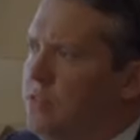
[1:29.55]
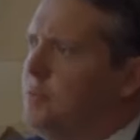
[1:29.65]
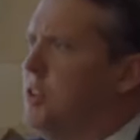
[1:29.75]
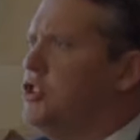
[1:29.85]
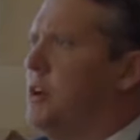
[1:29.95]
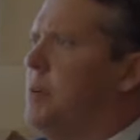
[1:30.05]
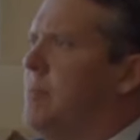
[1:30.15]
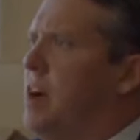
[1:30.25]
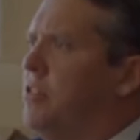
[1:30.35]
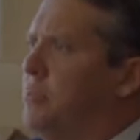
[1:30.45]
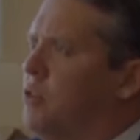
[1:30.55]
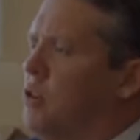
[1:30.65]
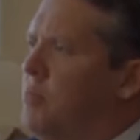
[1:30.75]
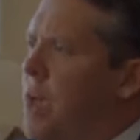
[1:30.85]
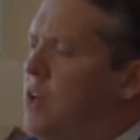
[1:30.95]
Don't tell me to shut my mouth. I'm
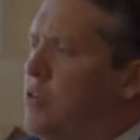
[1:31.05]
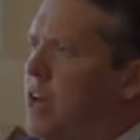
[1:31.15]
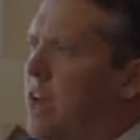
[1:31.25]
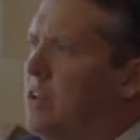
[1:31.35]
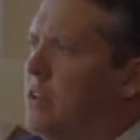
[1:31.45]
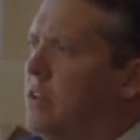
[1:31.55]
a grown man, okay?